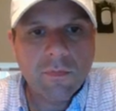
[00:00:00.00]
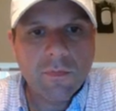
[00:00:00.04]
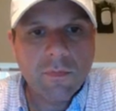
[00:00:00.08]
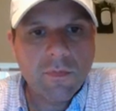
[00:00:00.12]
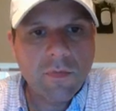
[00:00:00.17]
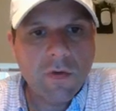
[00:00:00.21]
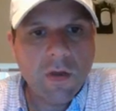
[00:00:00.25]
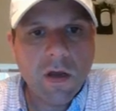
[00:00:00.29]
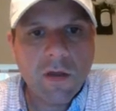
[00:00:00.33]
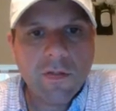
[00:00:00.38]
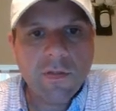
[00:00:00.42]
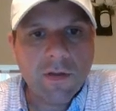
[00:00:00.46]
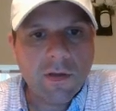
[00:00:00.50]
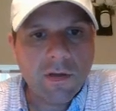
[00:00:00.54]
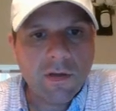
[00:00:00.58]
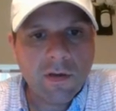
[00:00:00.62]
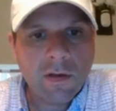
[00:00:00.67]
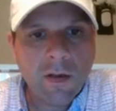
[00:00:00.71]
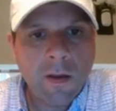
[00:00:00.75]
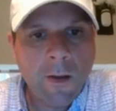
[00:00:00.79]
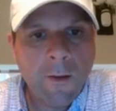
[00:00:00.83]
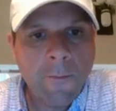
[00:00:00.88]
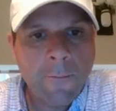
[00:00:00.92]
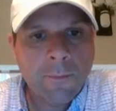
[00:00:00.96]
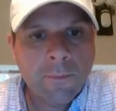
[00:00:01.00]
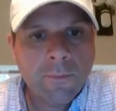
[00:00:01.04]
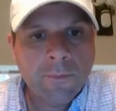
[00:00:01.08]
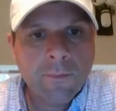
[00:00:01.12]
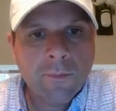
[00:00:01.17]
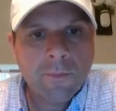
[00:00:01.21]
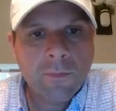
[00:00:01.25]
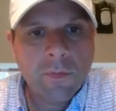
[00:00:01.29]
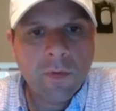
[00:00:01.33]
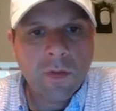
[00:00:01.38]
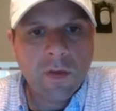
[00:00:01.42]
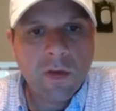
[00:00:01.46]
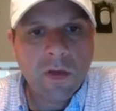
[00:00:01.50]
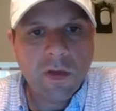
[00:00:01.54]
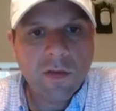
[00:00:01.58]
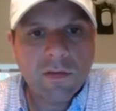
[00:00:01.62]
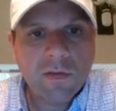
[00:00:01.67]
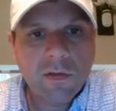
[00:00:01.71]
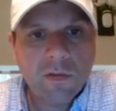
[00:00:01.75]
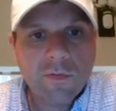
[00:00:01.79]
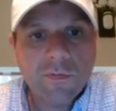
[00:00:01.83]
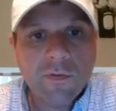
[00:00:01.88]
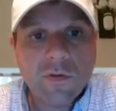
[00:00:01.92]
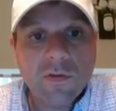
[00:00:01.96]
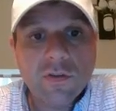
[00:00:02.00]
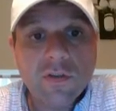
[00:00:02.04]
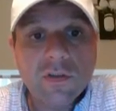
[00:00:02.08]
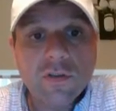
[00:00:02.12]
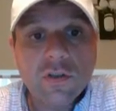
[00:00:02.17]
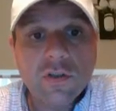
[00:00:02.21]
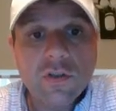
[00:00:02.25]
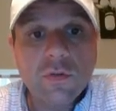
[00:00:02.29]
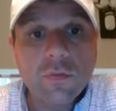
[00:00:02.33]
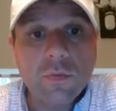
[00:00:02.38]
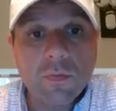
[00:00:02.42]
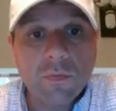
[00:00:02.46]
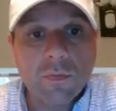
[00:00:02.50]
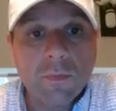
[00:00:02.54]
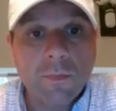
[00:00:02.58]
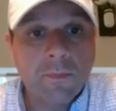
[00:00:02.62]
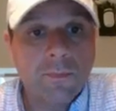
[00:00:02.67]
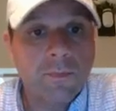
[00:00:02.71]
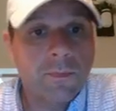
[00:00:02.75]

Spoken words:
nothing until the 1st of June,